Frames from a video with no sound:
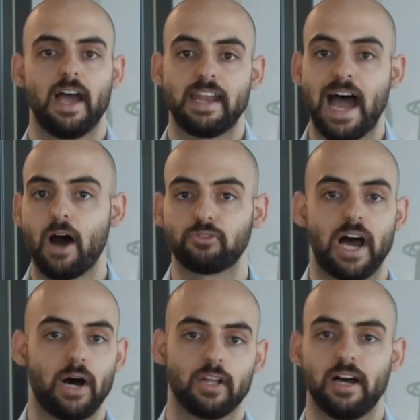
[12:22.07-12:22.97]
and how to
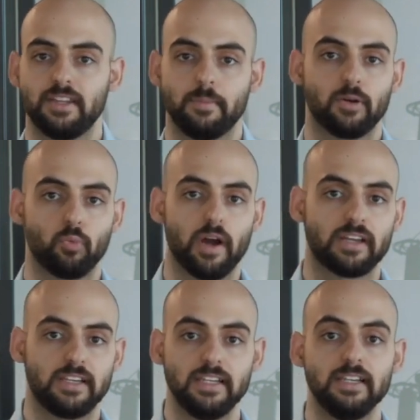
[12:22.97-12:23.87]
outline them and
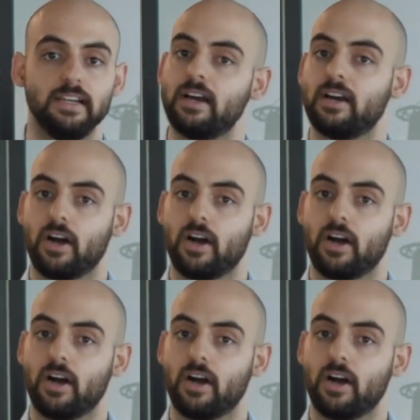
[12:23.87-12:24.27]
what key